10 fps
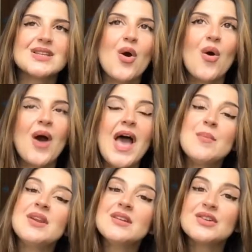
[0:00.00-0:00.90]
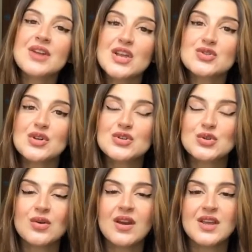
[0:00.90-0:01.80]
So I'm an international
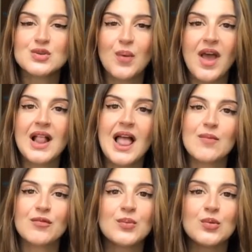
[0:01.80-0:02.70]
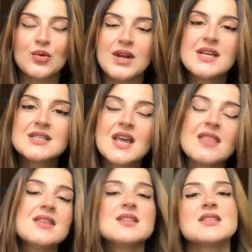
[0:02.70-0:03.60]
student as well. I'm from Greece
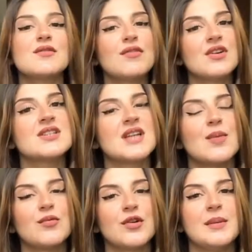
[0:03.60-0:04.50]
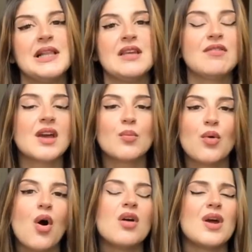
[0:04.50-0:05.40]
and this is the first time for me living
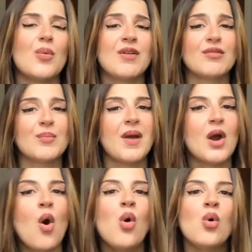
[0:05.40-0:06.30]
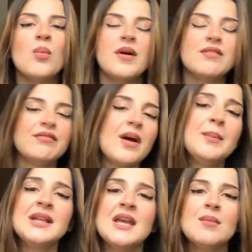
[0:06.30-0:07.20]
abroad away from my home, my
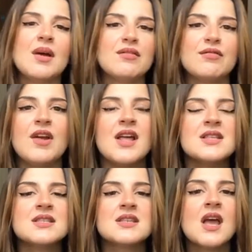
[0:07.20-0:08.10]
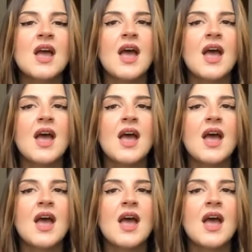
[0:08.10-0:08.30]
family, my friends.